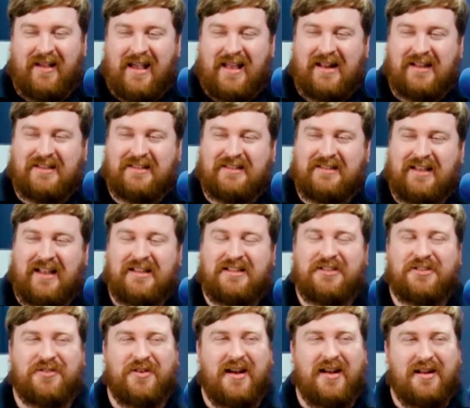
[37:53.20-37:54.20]
and it's
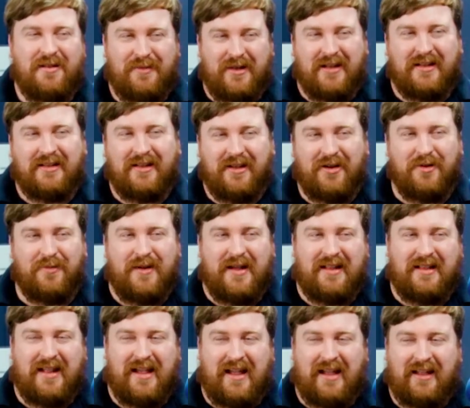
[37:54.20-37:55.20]
trying to be a little
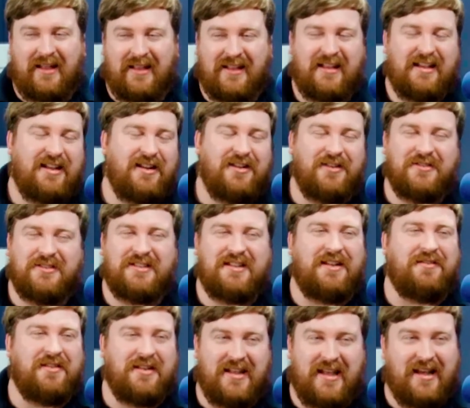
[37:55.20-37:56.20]
bit like you know how
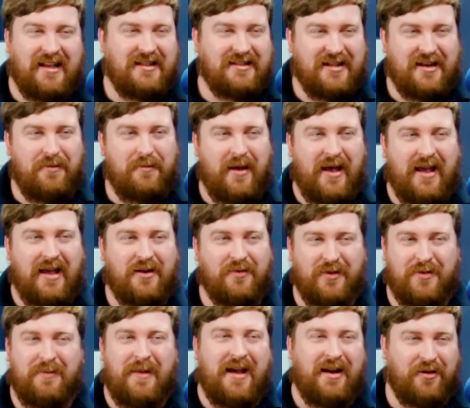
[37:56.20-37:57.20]
Stephen King's in a band
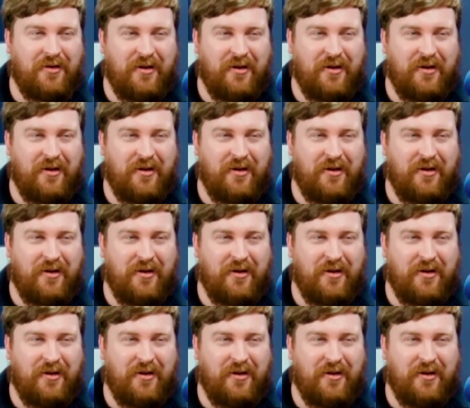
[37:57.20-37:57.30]
with Matt